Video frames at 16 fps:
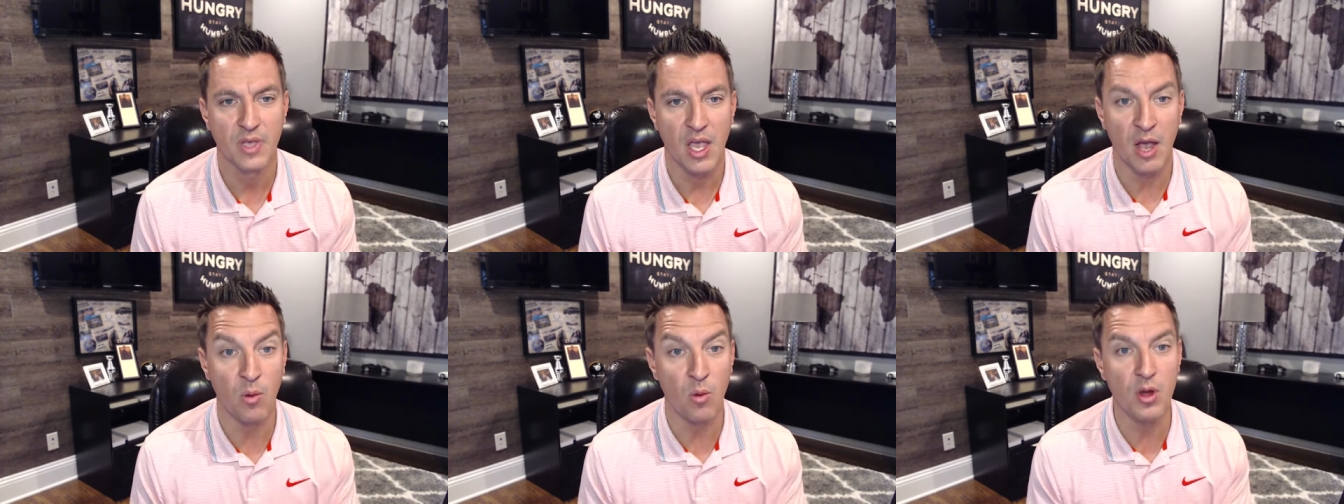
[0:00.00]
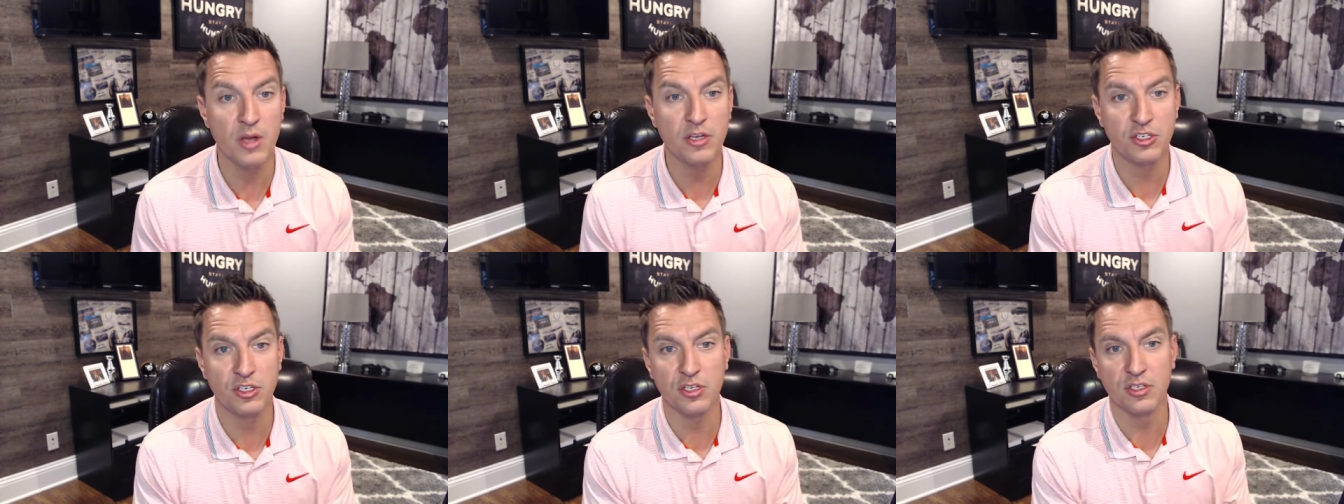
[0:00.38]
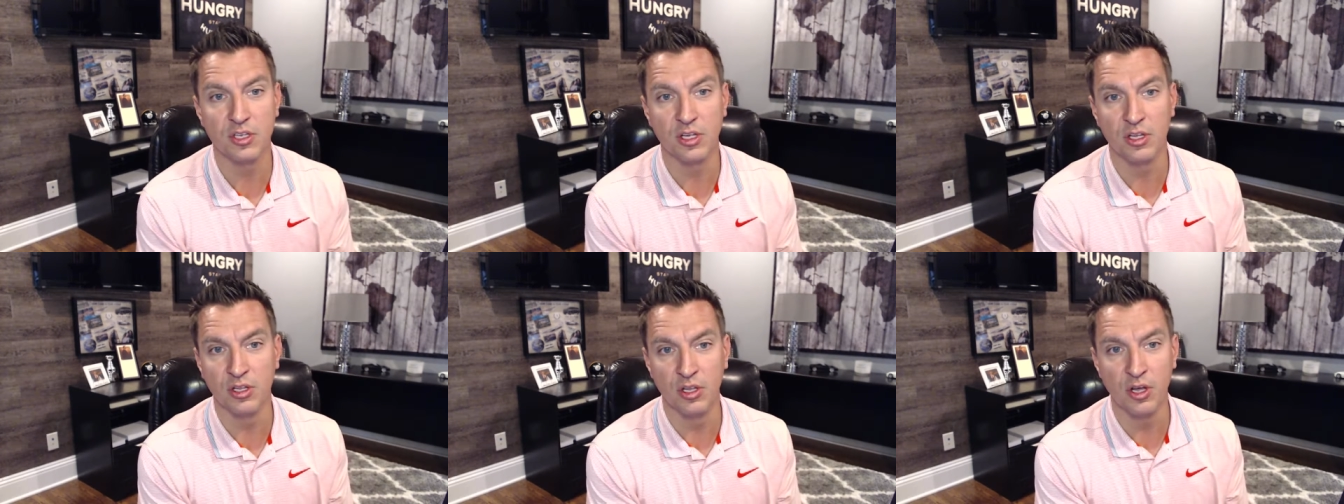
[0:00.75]
I want you
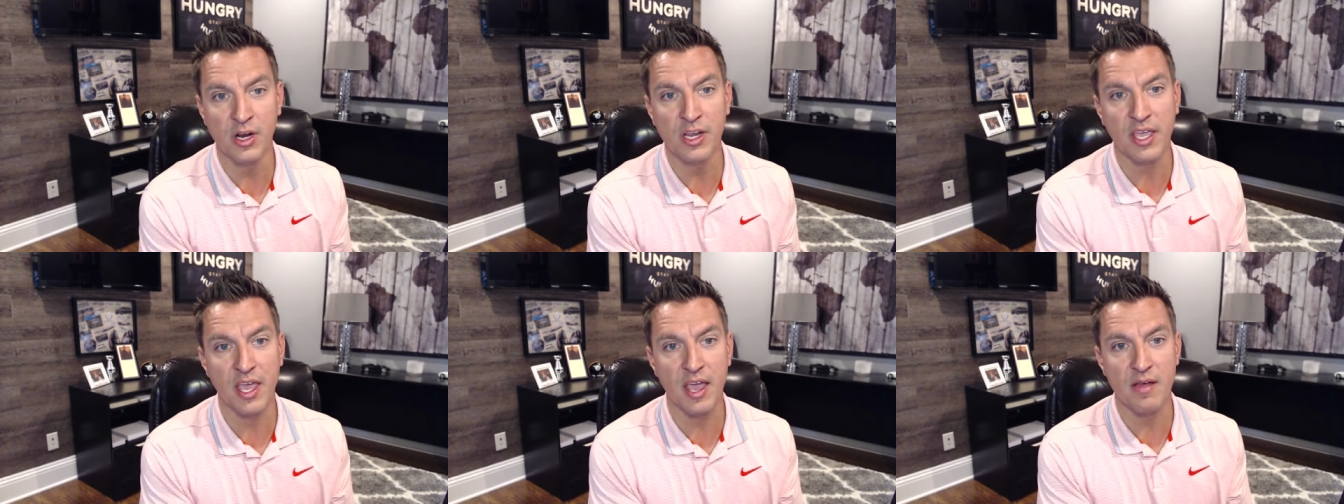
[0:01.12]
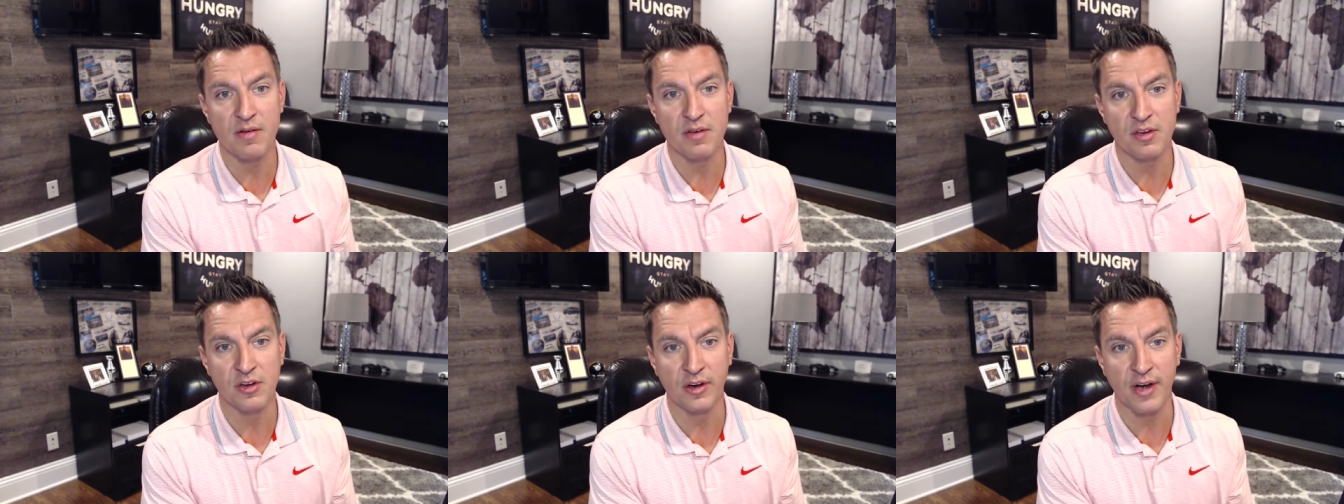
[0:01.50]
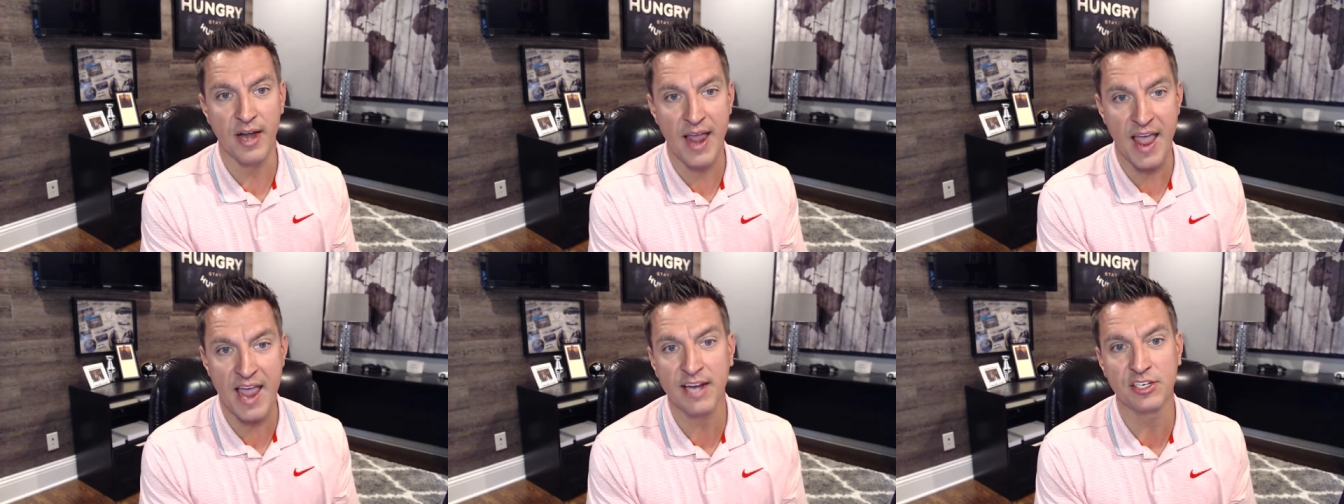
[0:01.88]
to look at your
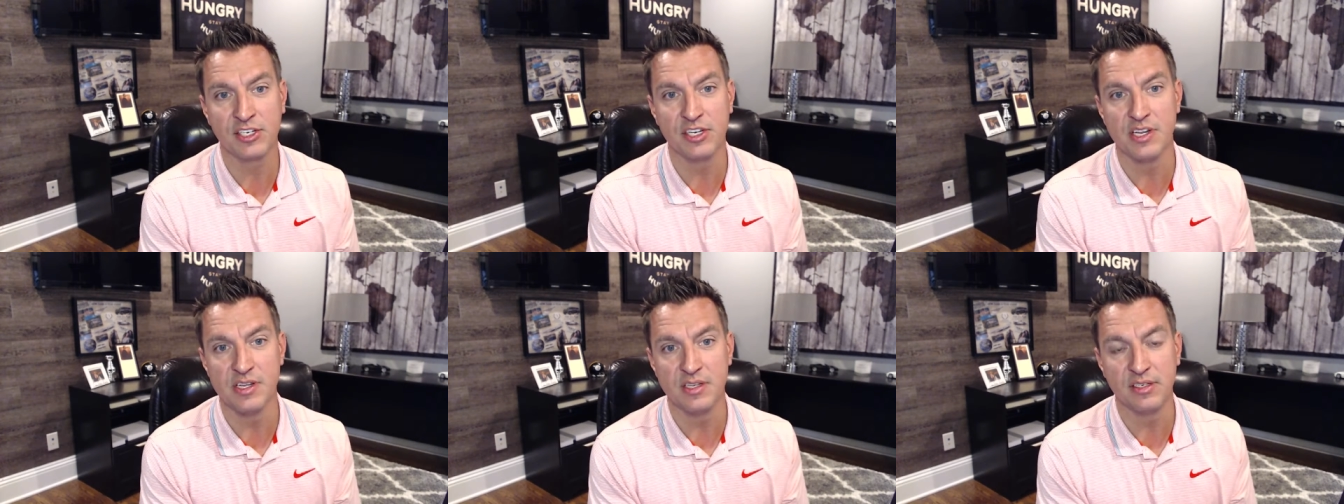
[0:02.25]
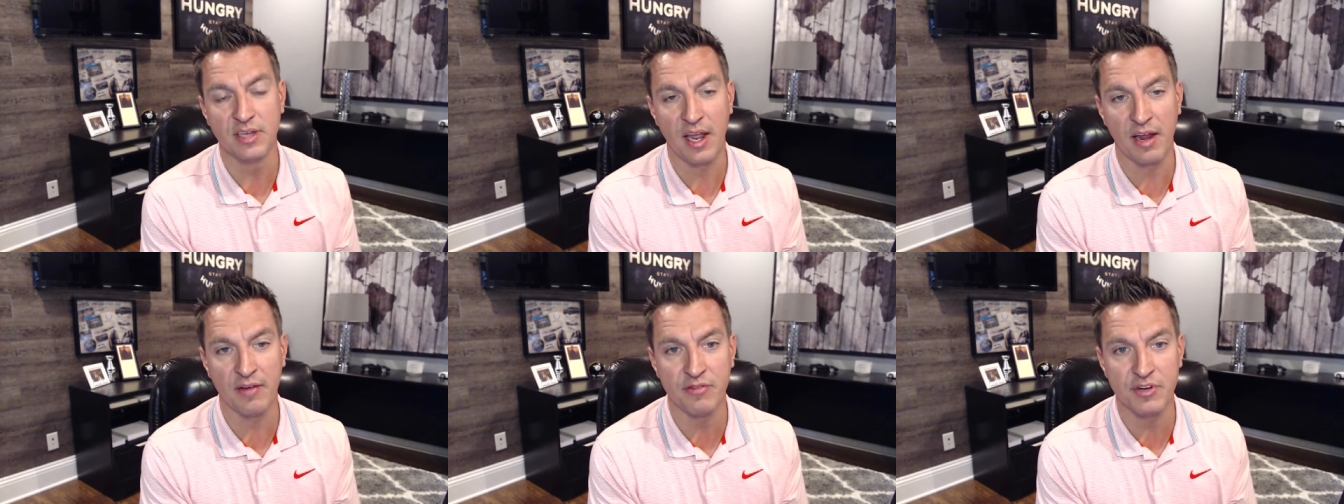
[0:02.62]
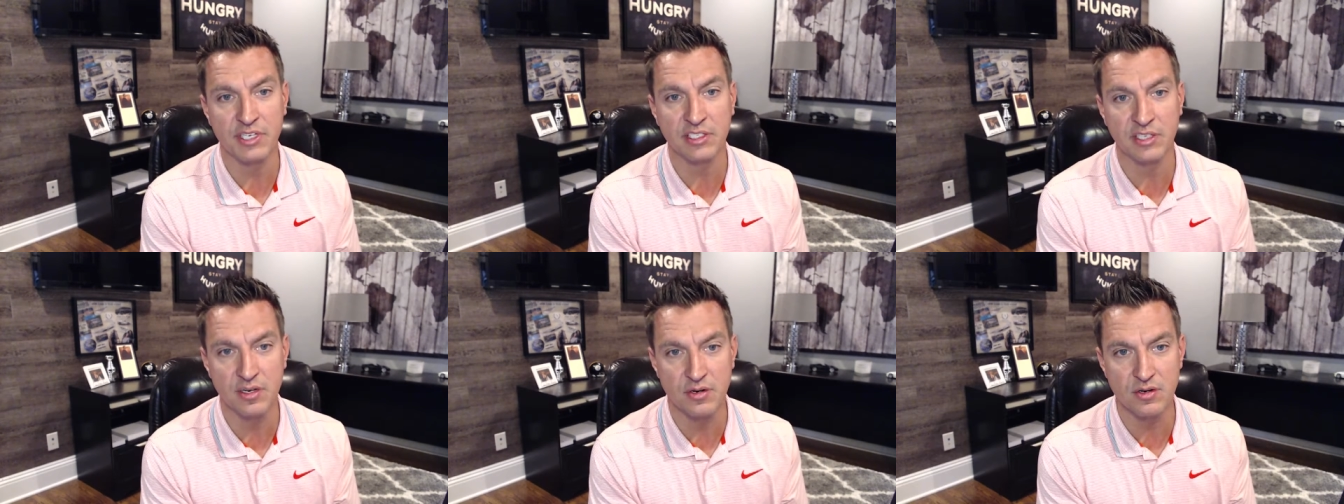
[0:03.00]
actions every
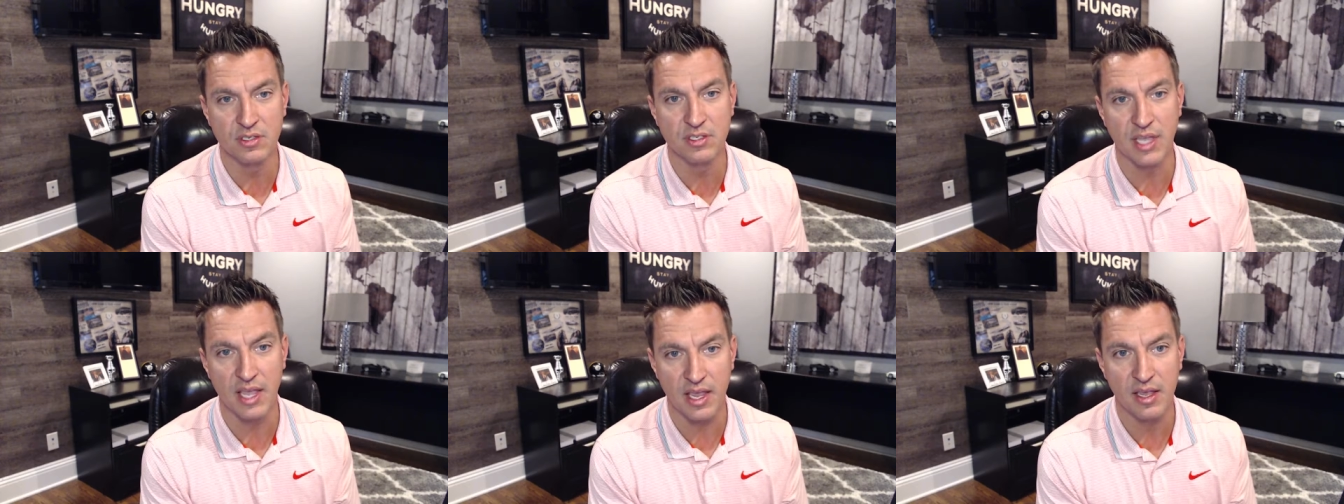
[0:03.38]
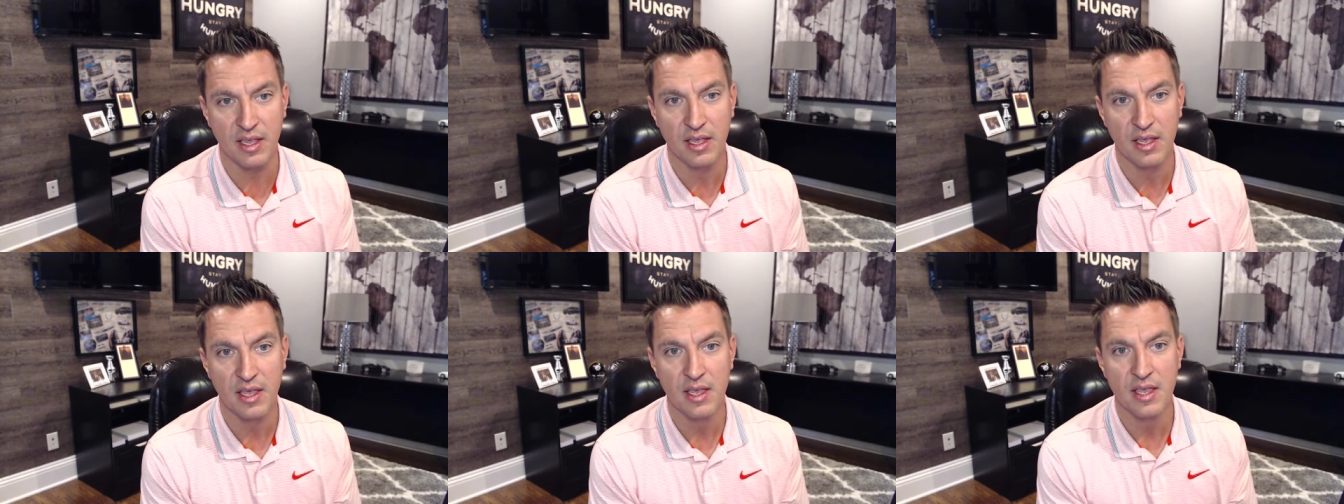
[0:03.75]
single day